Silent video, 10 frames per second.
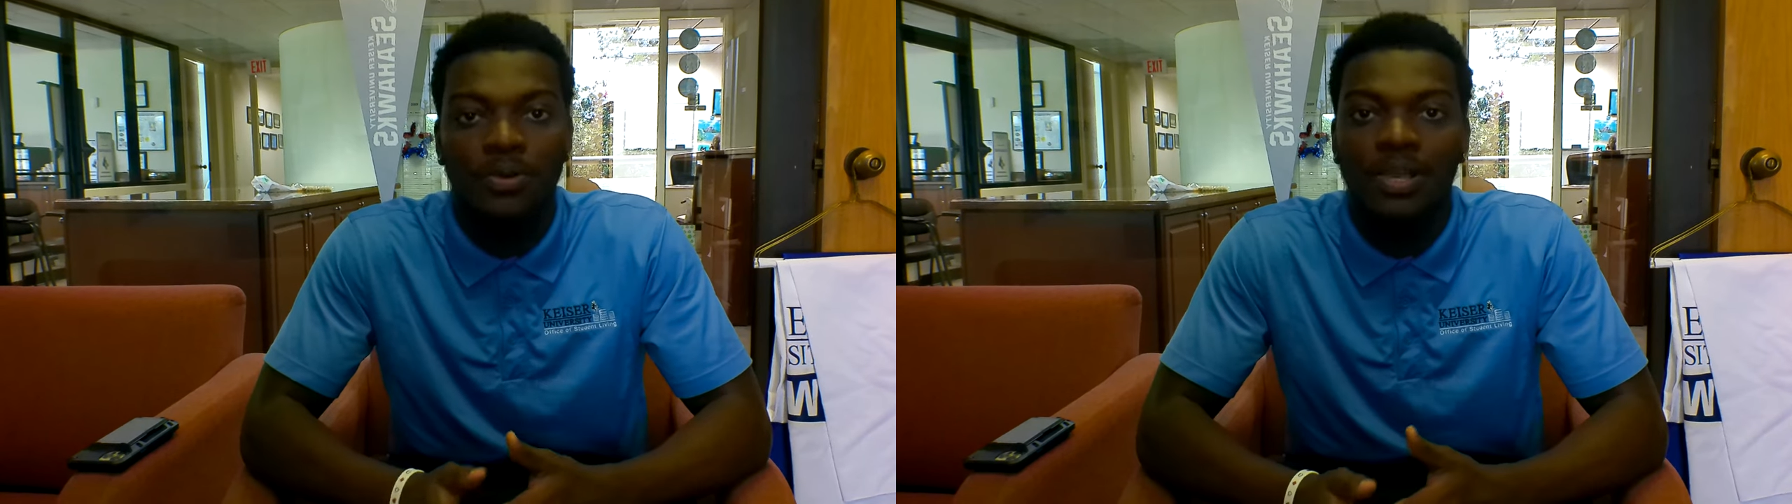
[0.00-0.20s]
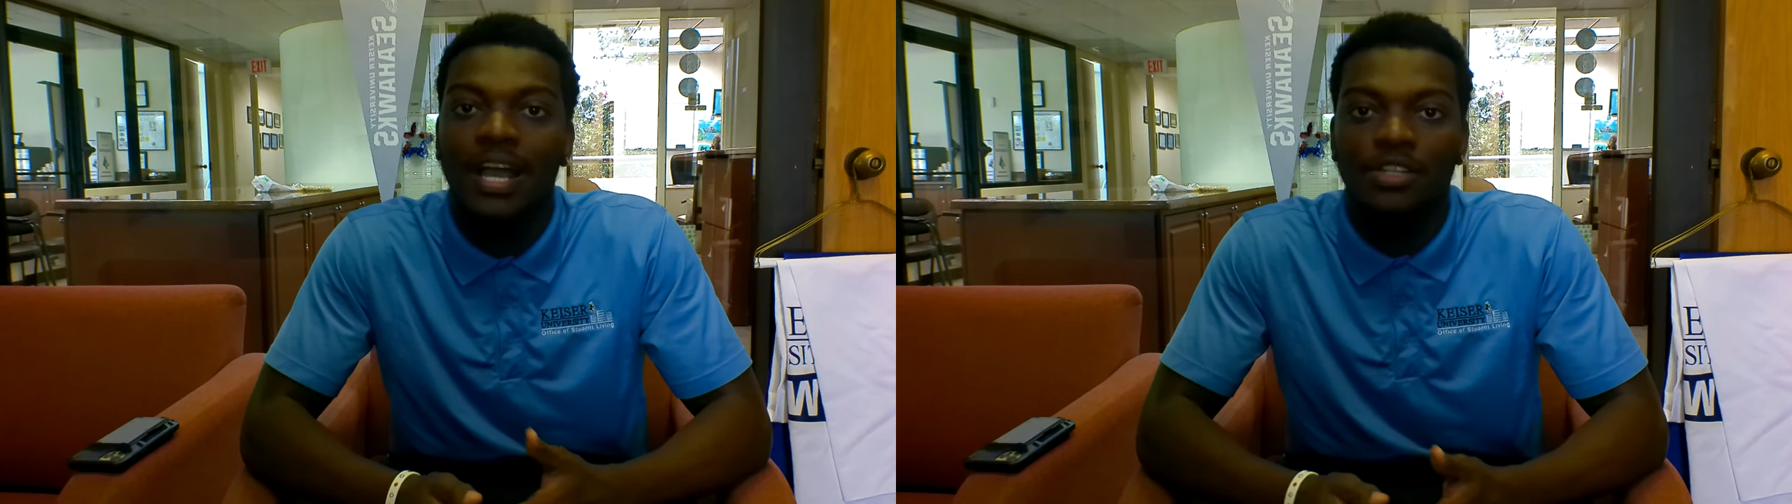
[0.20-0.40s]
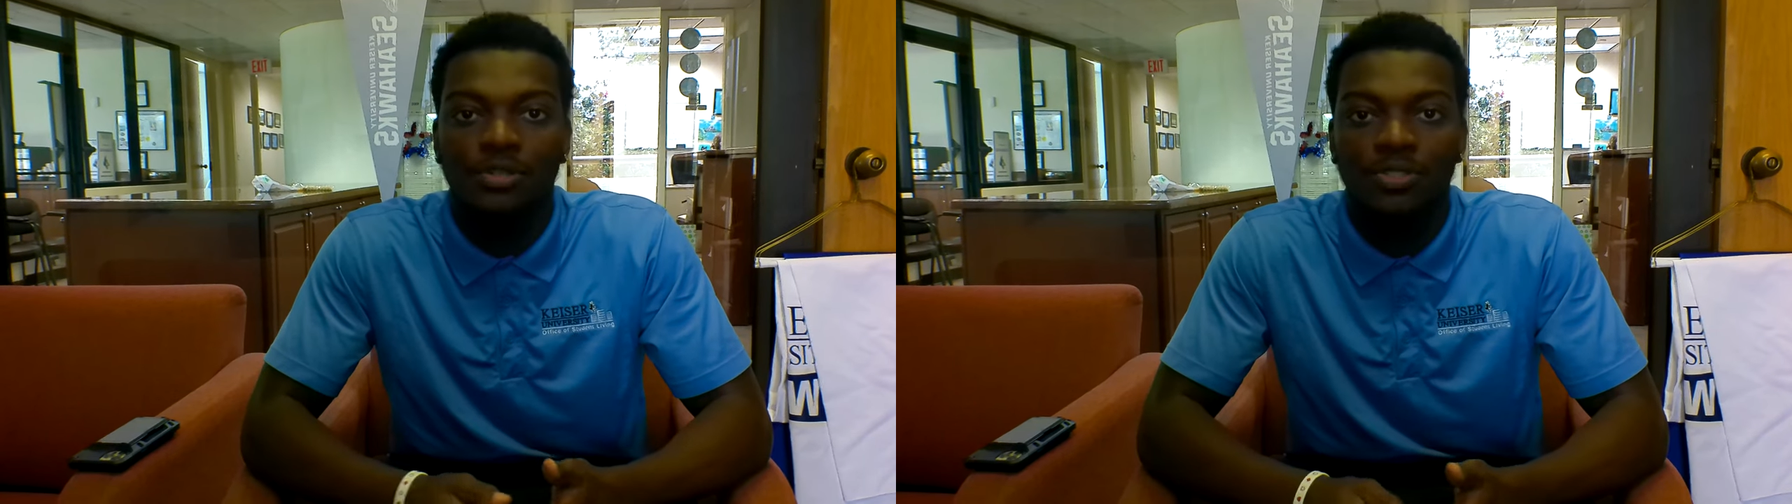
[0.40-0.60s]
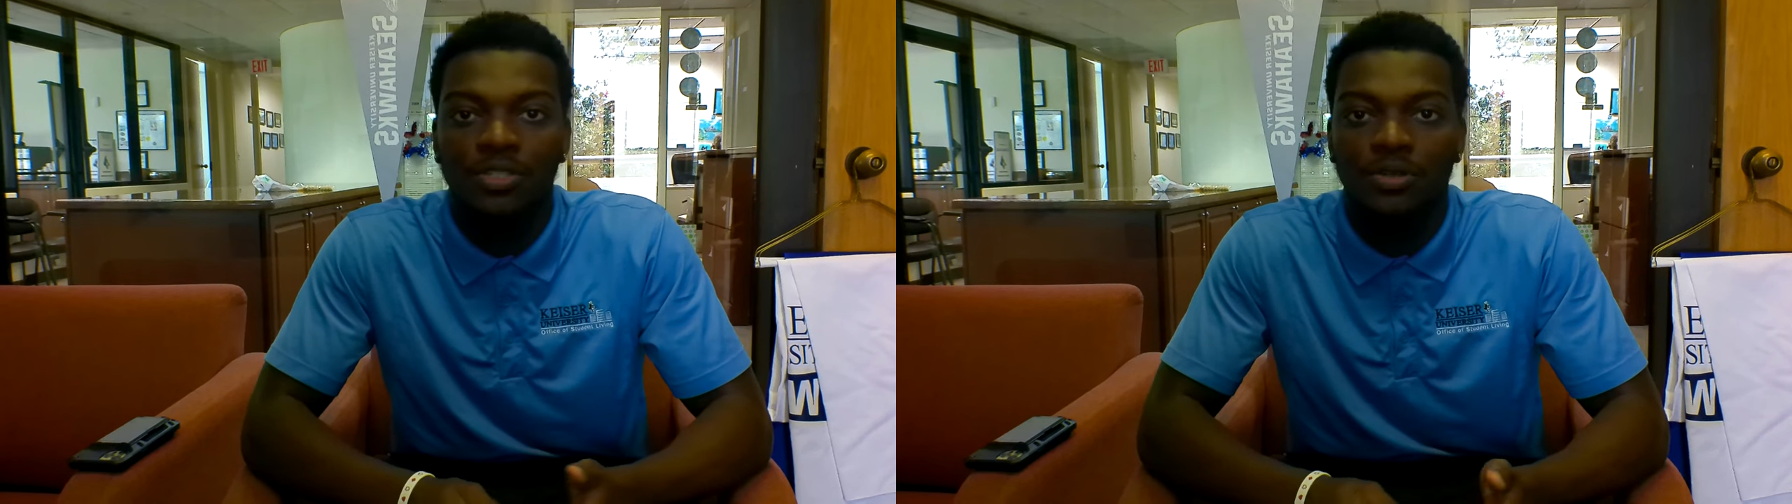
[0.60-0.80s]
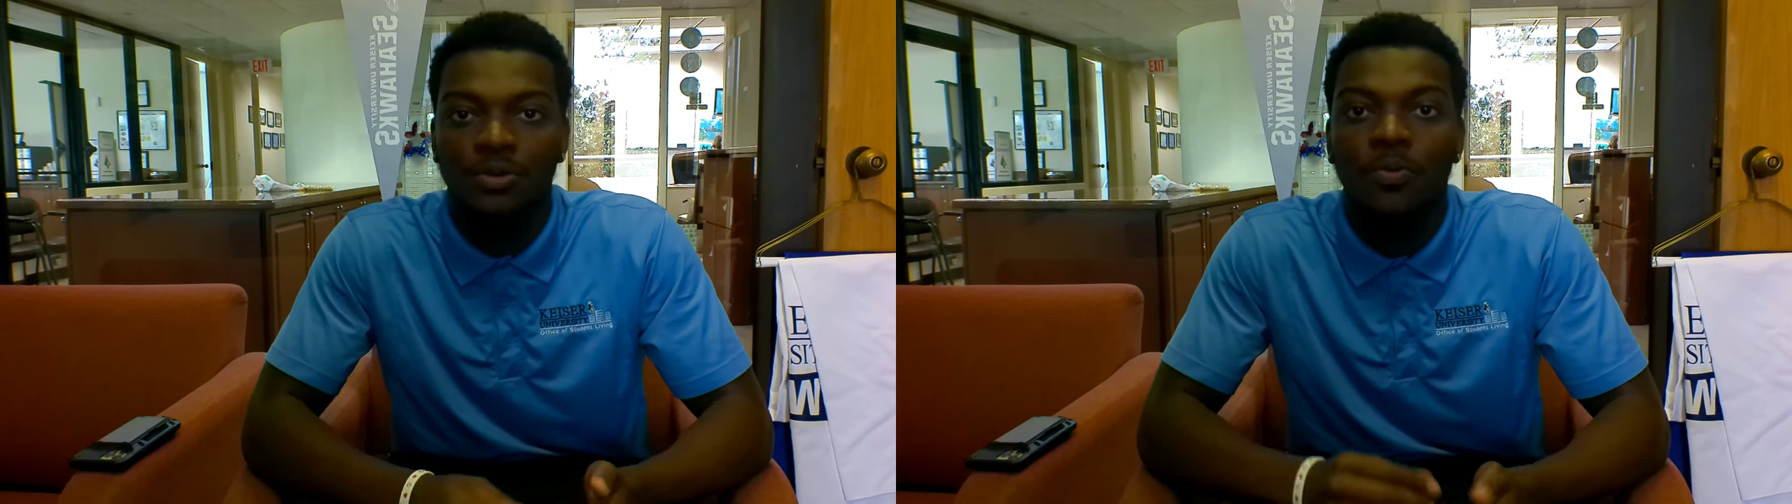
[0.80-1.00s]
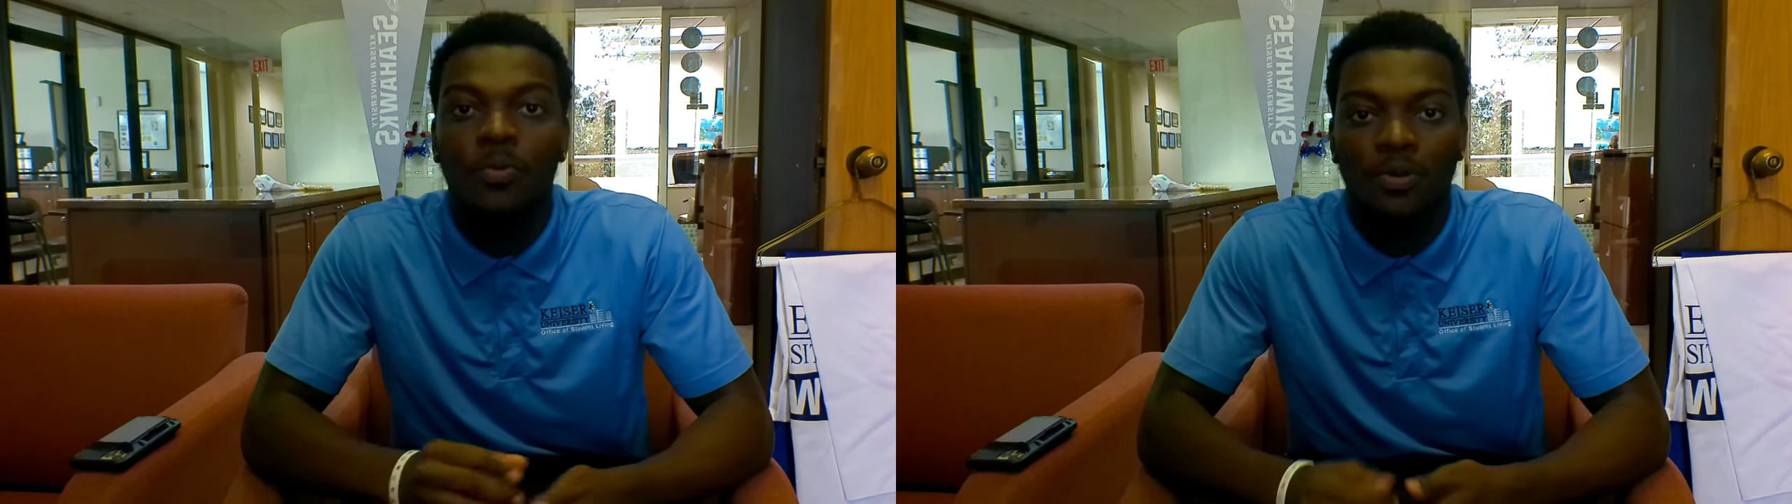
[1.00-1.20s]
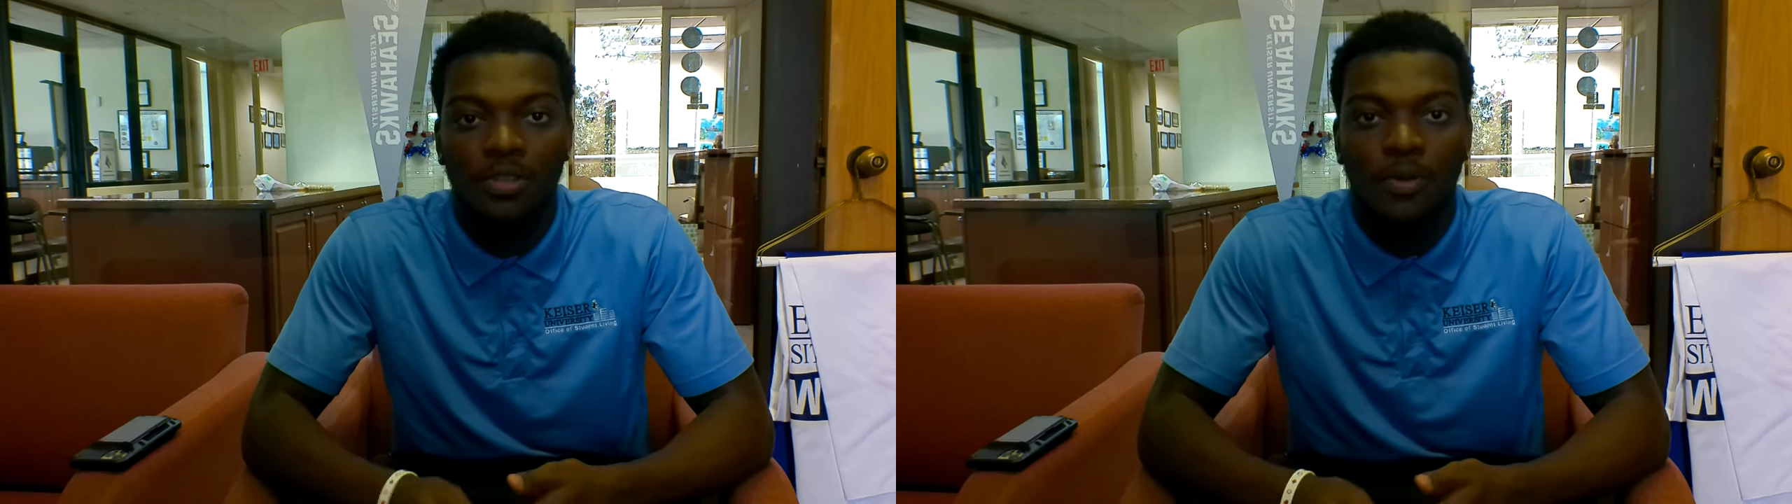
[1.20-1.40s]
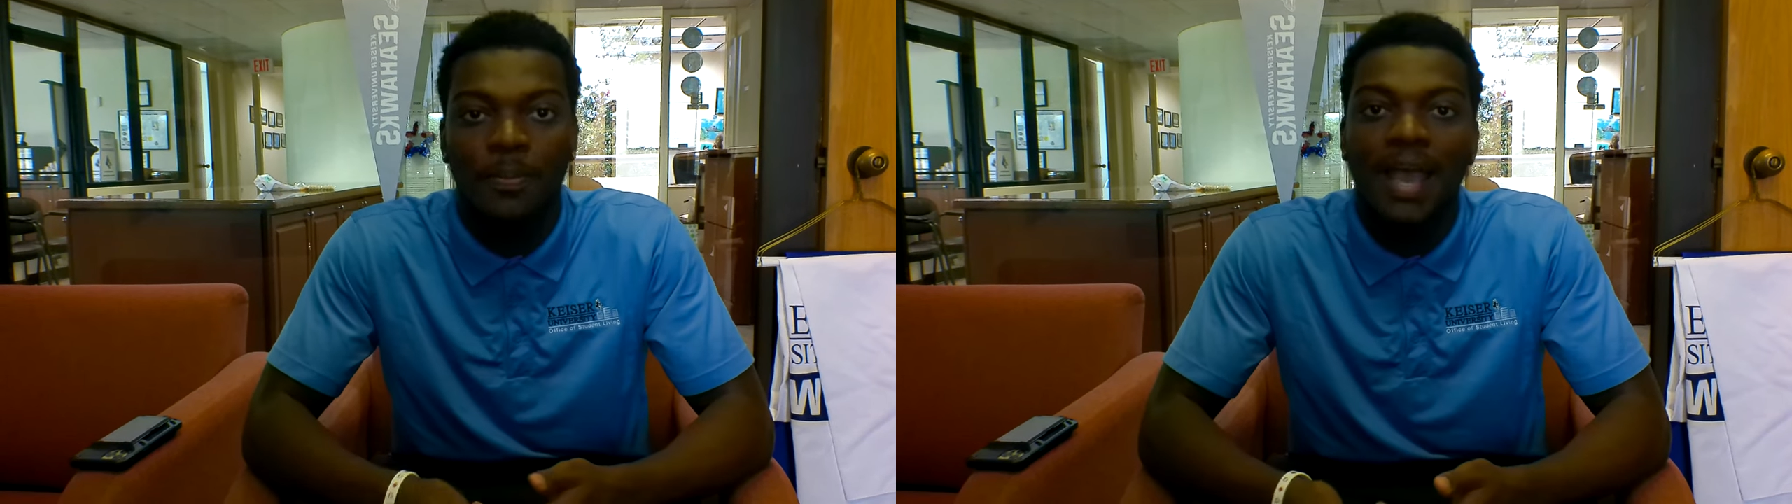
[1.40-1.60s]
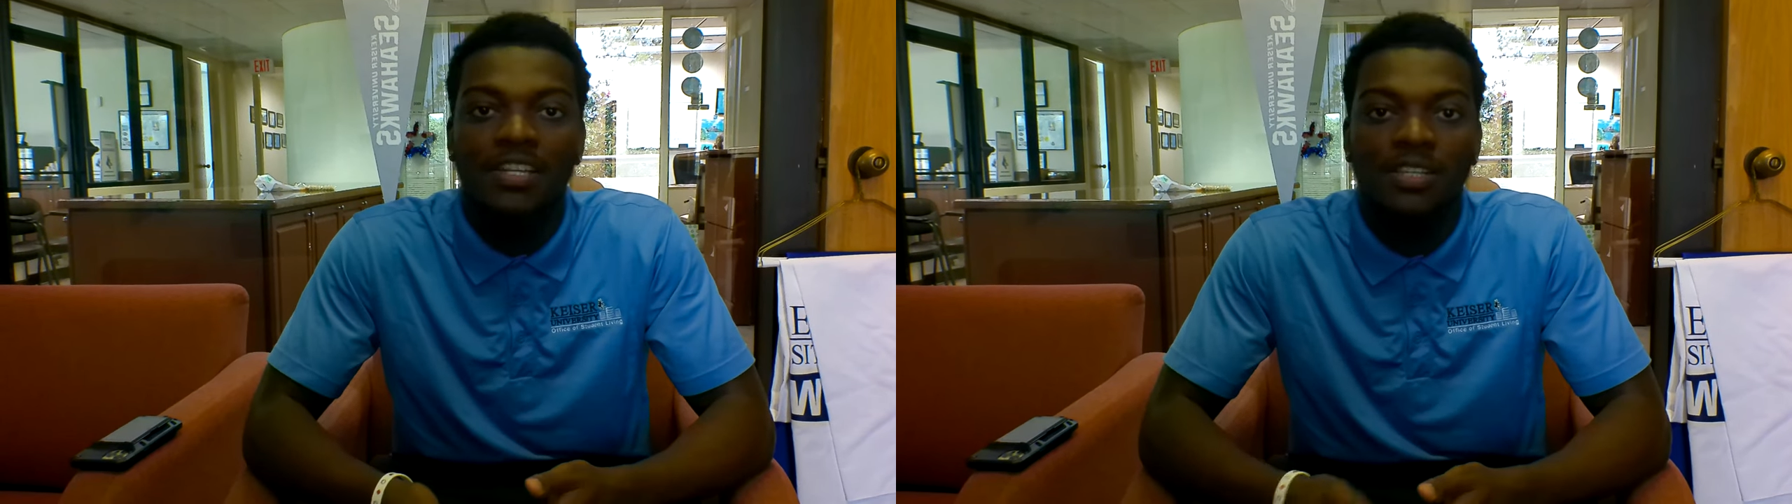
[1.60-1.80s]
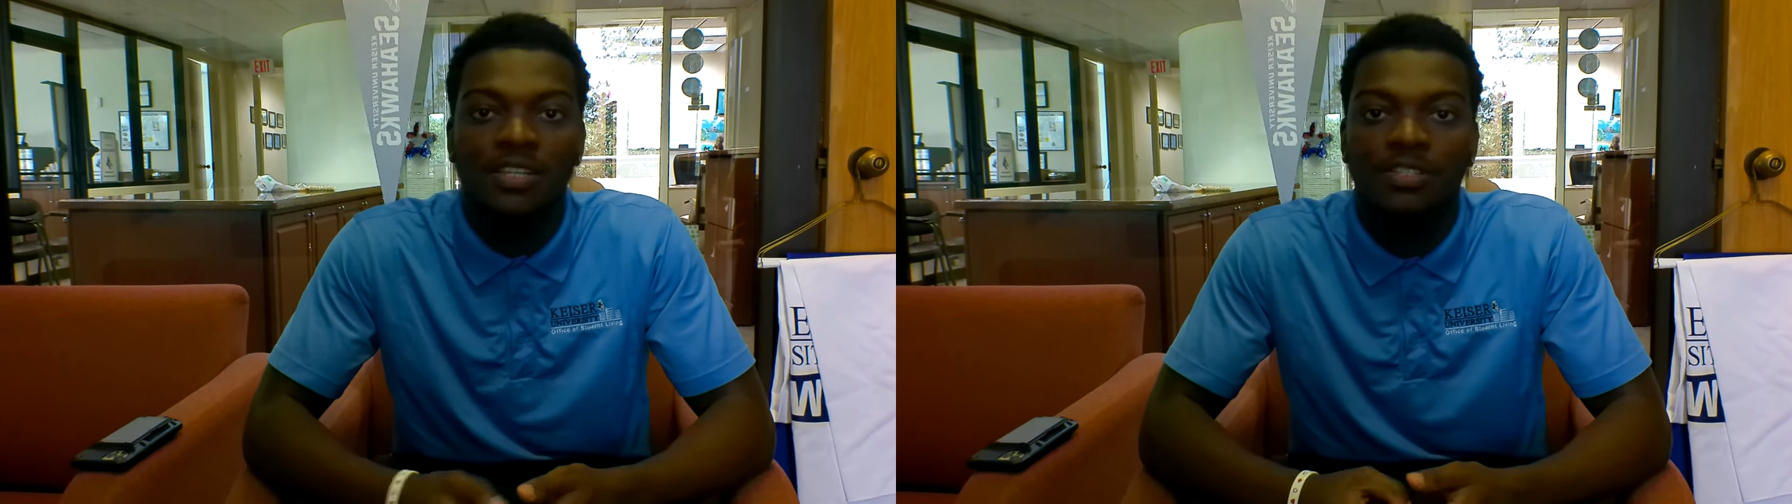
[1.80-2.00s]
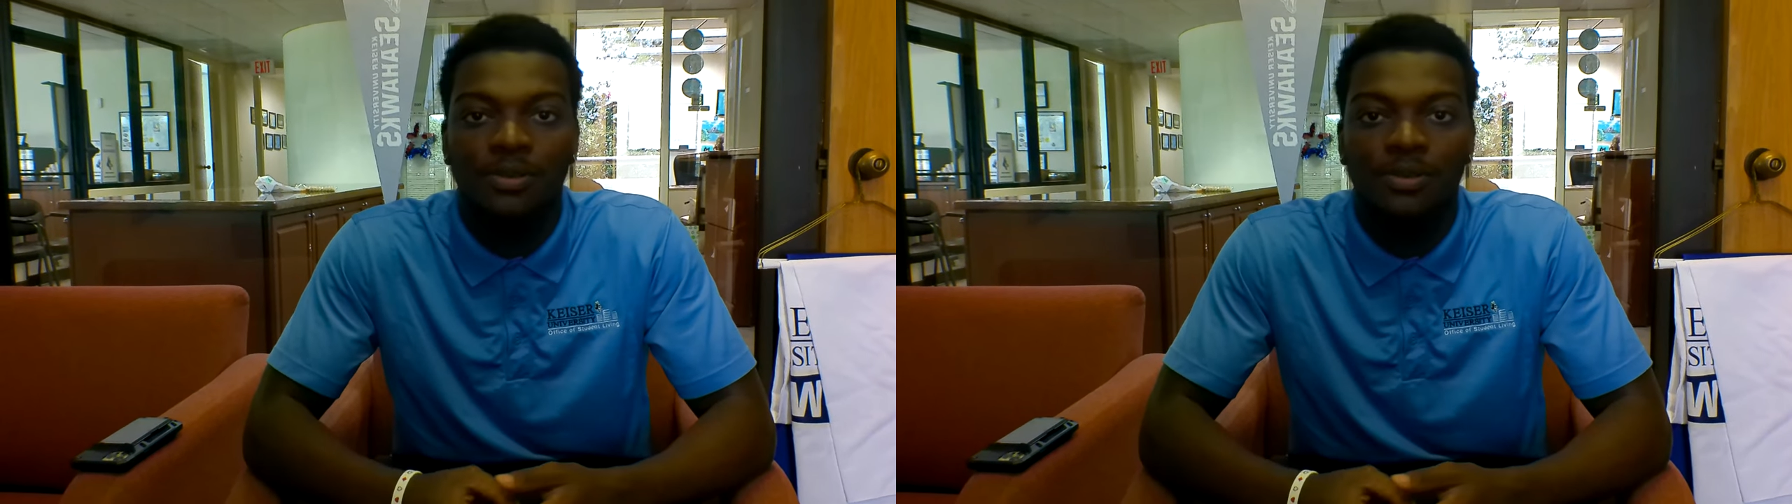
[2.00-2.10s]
guide you to your passions.